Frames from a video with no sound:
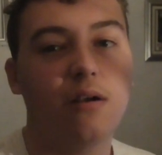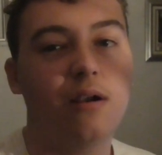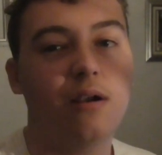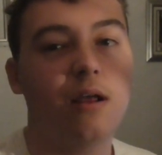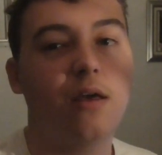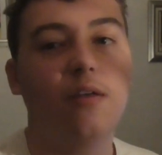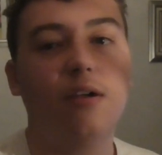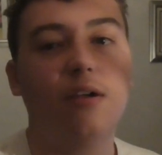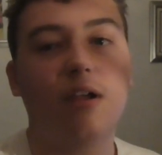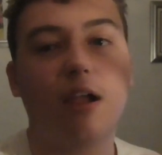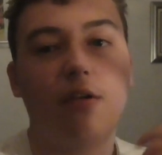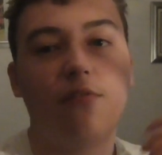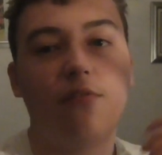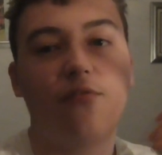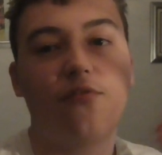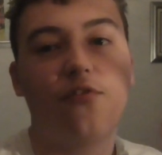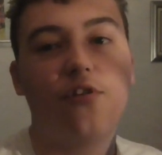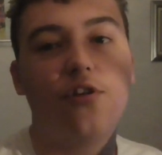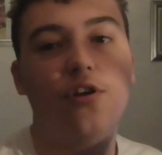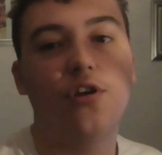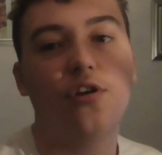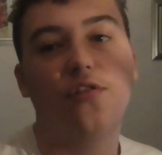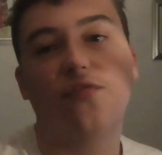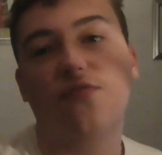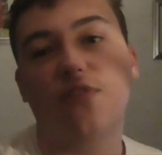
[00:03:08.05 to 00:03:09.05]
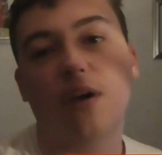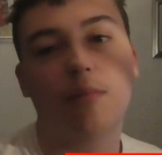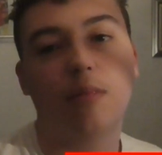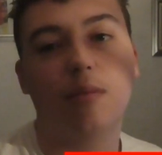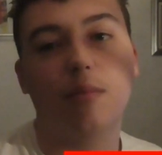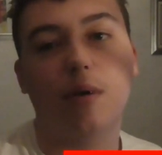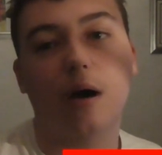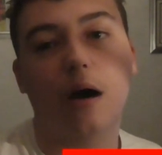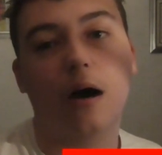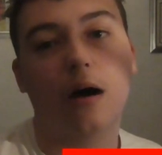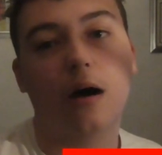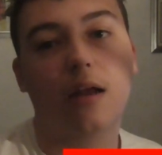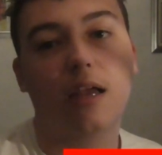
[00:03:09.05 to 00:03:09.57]
I know they're going for a new family
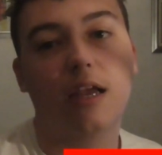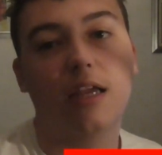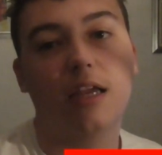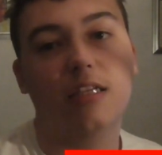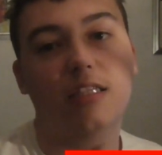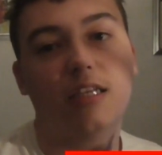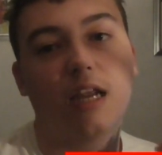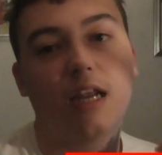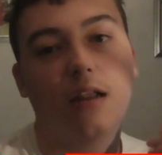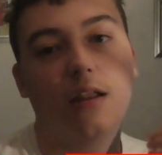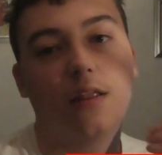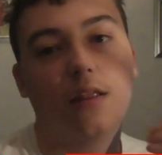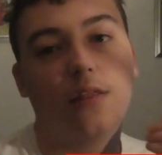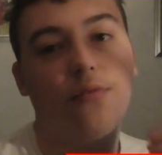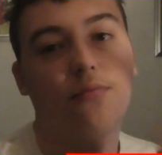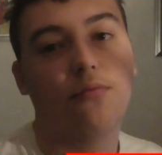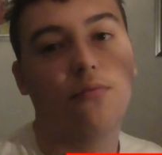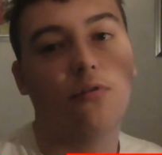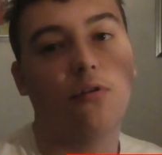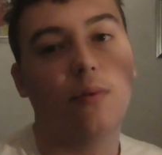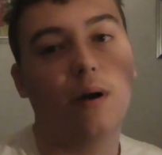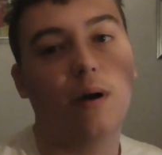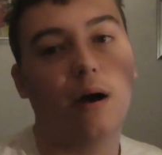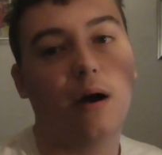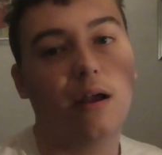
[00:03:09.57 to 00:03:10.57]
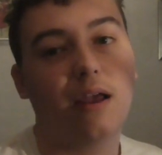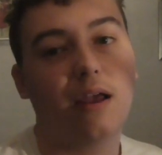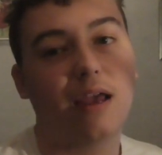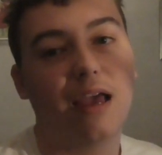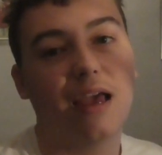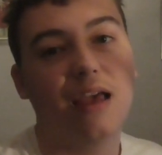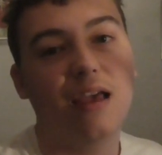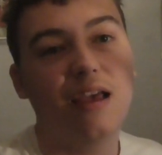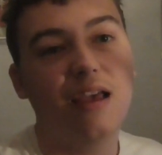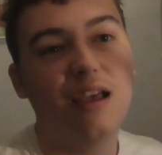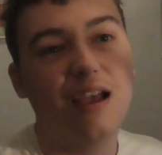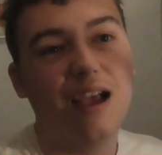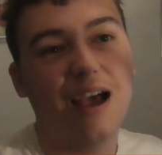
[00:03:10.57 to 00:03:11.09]
market instead of the thrill
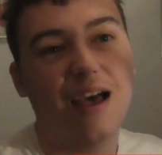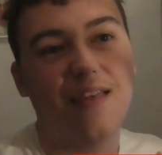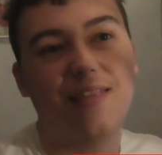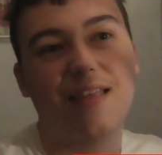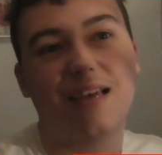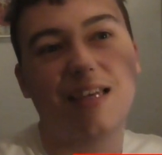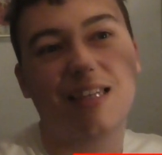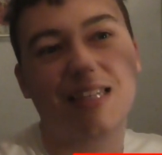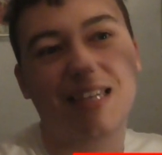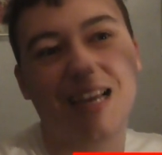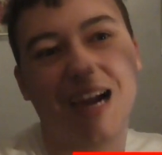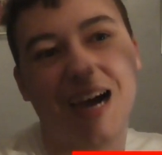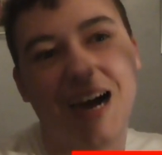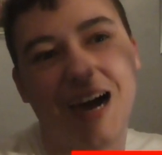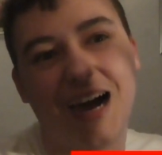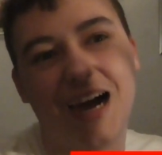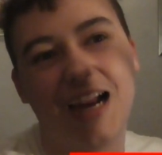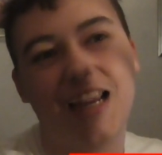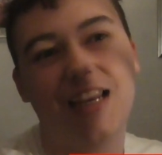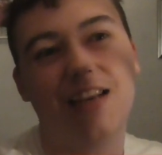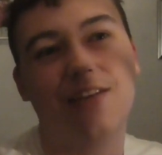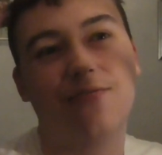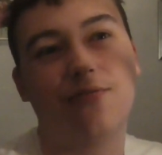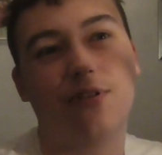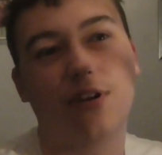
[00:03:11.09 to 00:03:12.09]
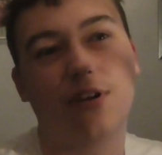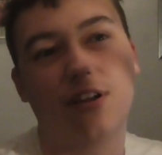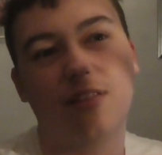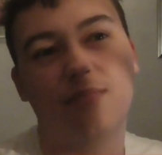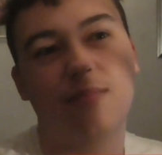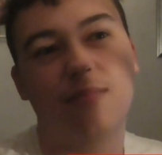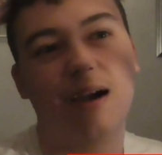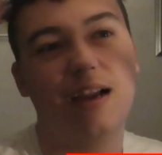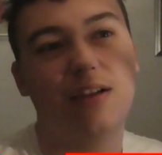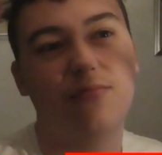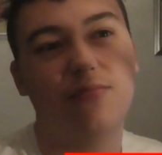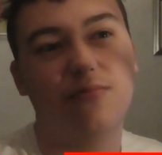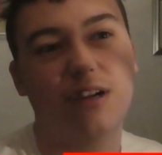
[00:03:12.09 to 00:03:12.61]
market, and that's kind of one of the
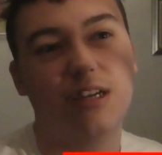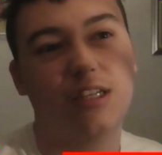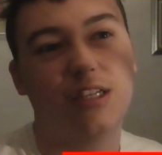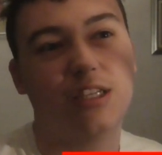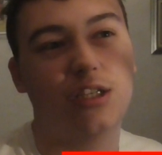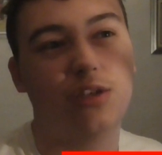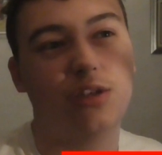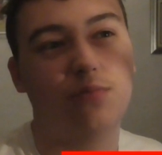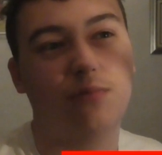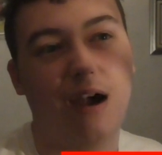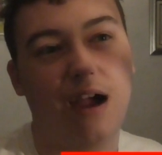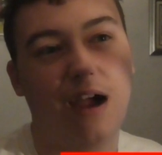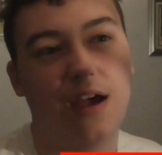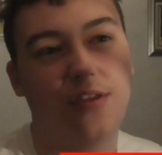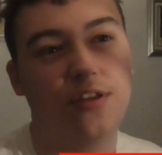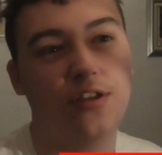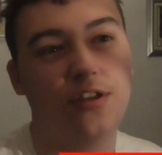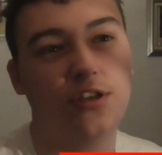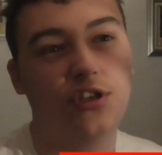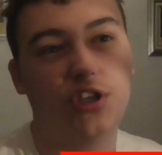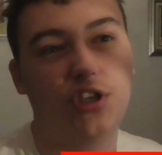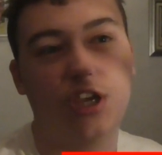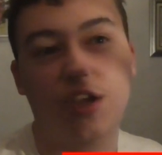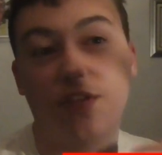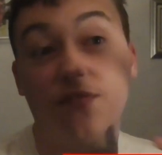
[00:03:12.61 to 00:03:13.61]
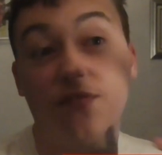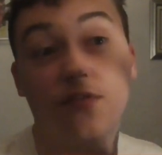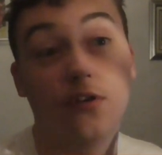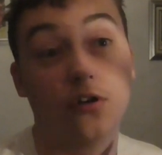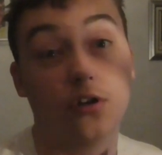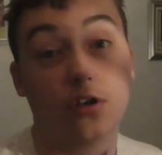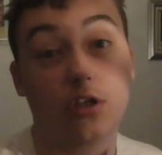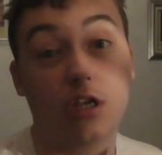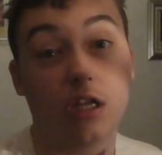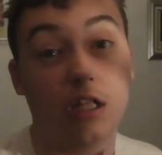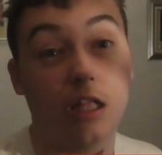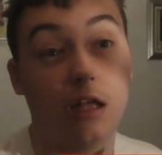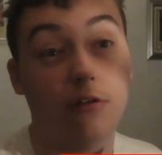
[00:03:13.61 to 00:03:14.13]
main reasons why I think G
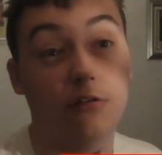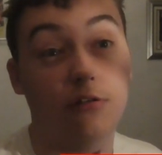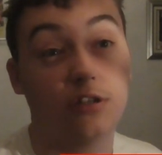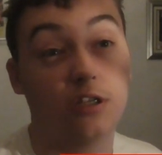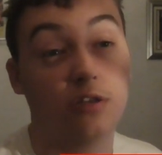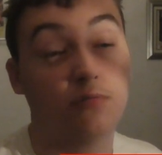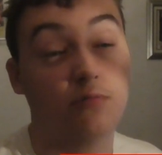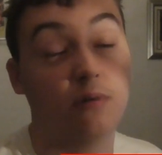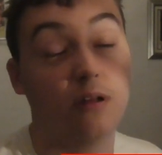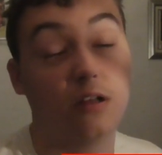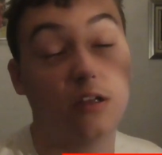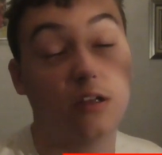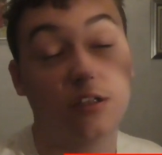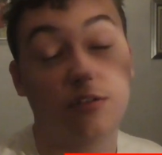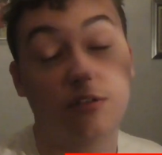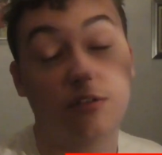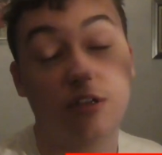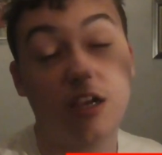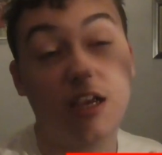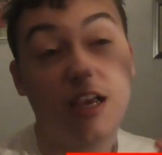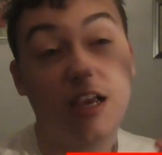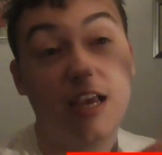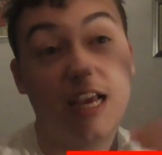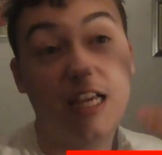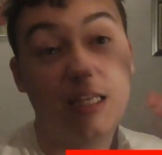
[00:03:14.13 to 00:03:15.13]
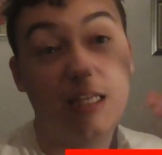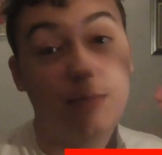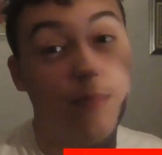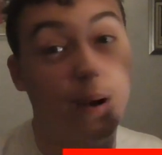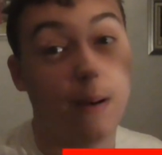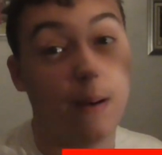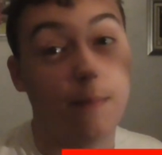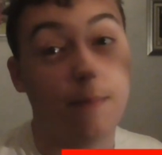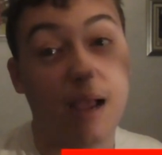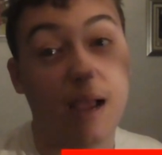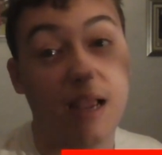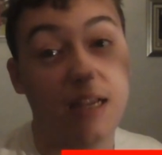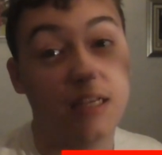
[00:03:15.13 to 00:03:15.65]
Force closed, as well as its
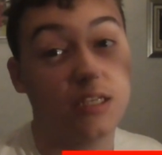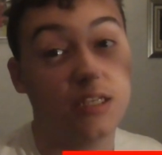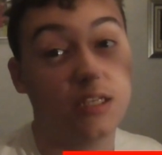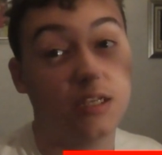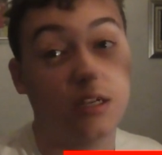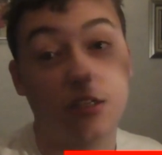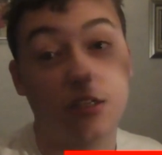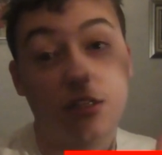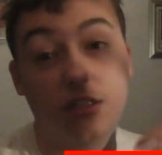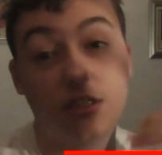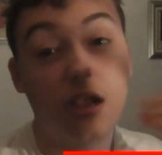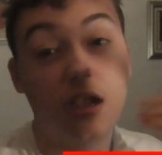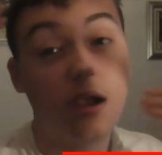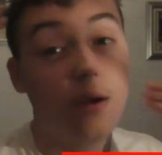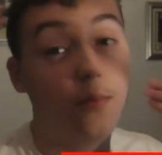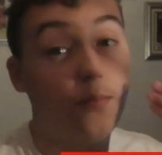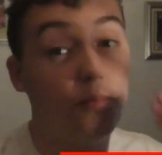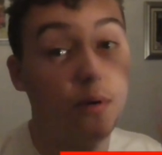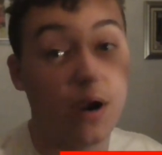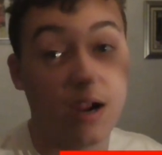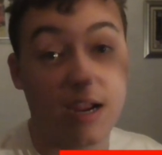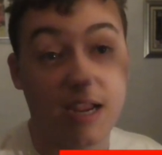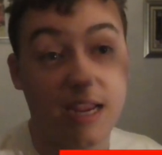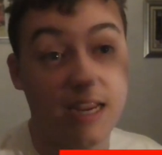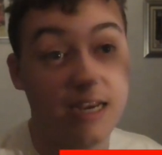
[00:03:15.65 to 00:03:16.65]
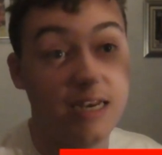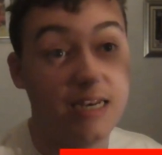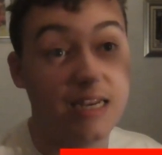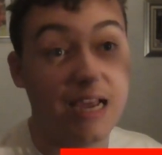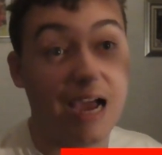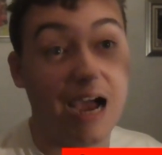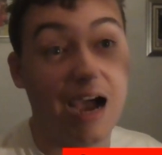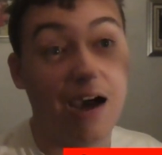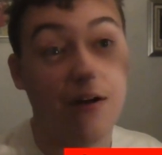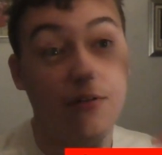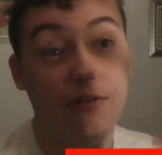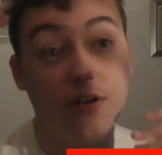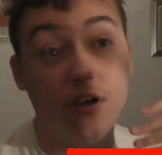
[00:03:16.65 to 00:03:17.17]
bad maintenance, breaking
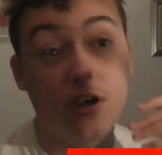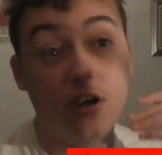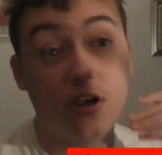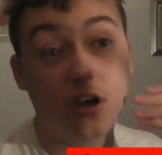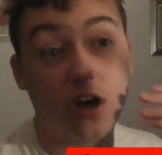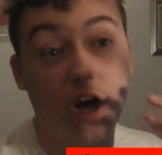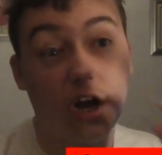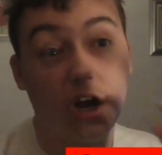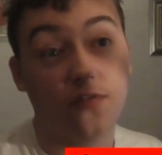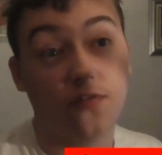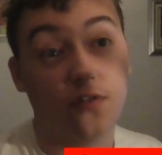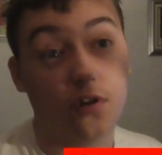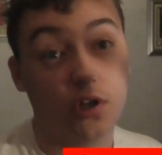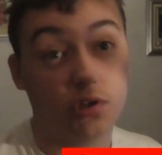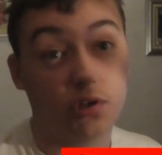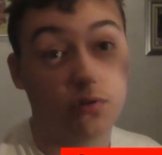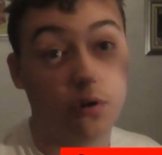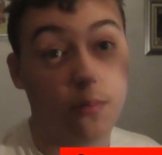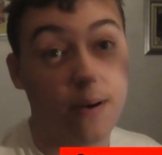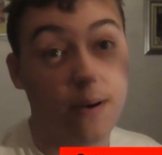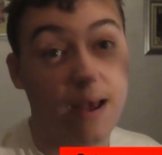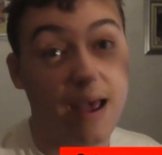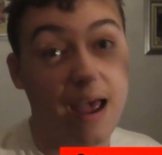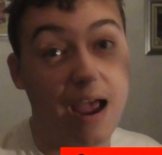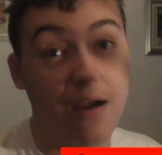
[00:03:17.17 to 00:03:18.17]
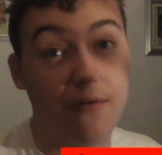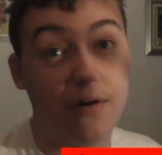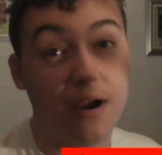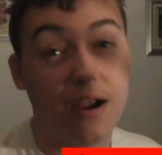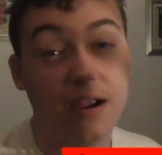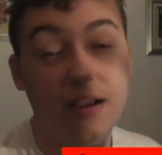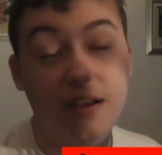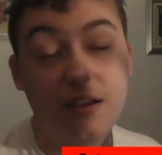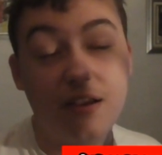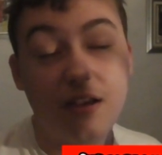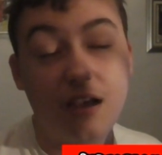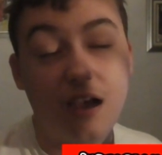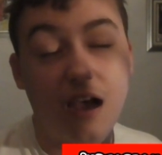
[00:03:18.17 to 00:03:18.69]
down, can't afford to repair
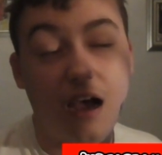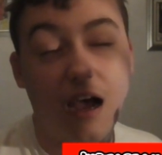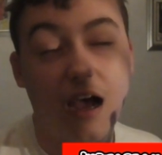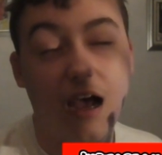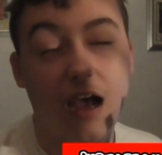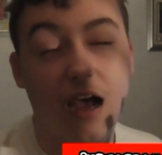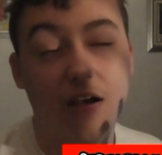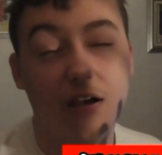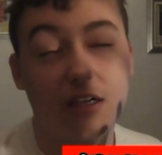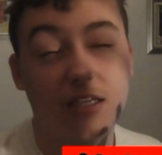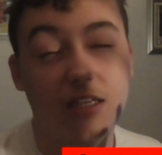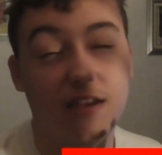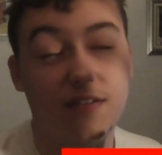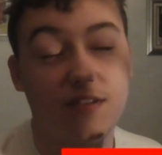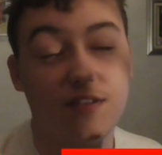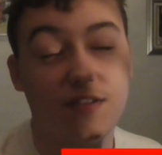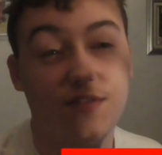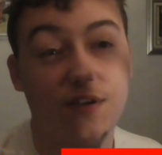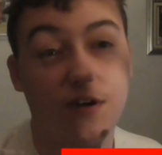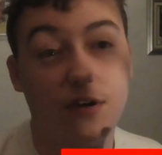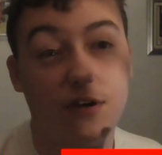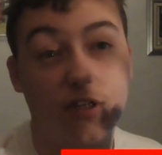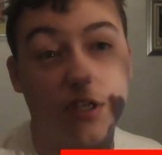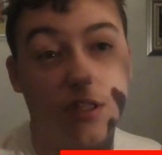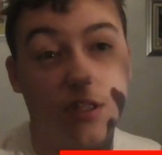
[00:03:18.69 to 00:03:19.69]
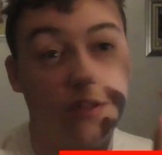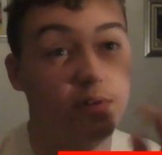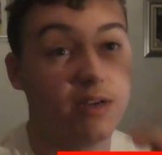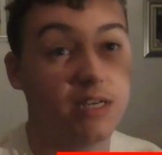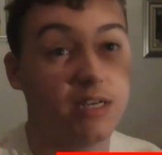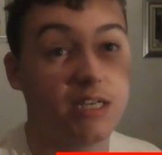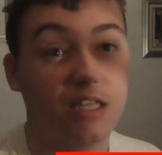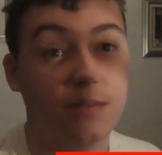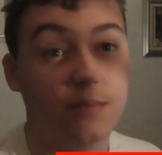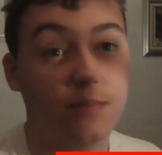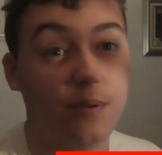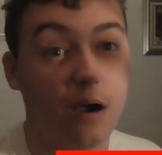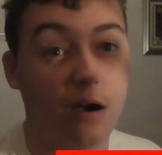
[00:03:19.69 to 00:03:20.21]
it because uh, they have to focus on the
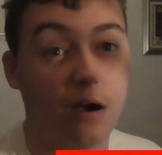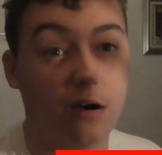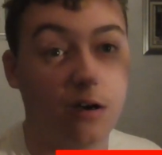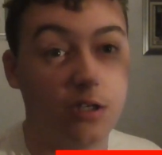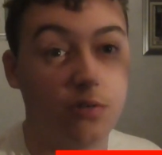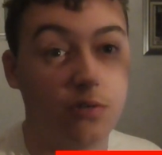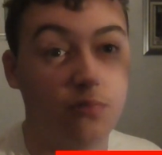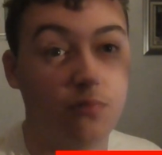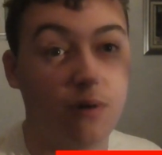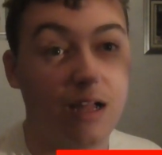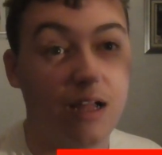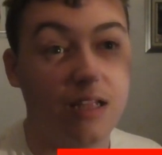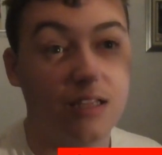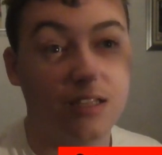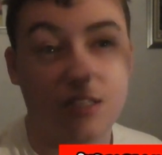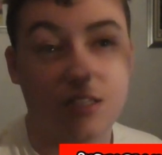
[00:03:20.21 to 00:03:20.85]
rest of the park as well.